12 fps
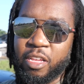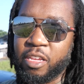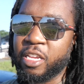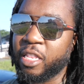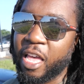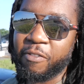
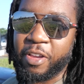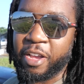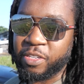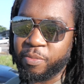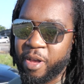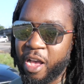
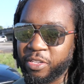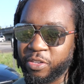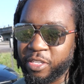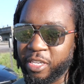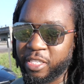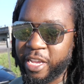1,100 miles on
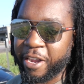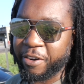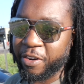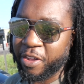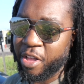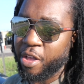the
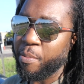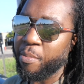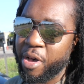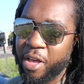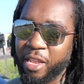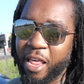Integra,
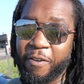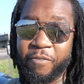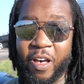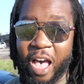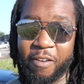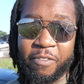but like
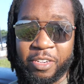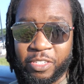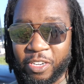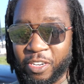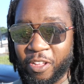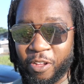
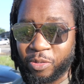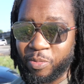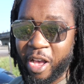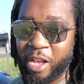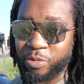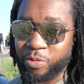500 of those
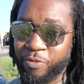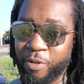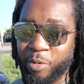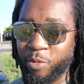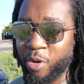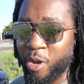miles were from
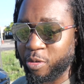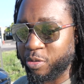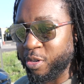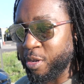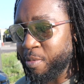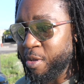a road
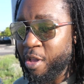trip.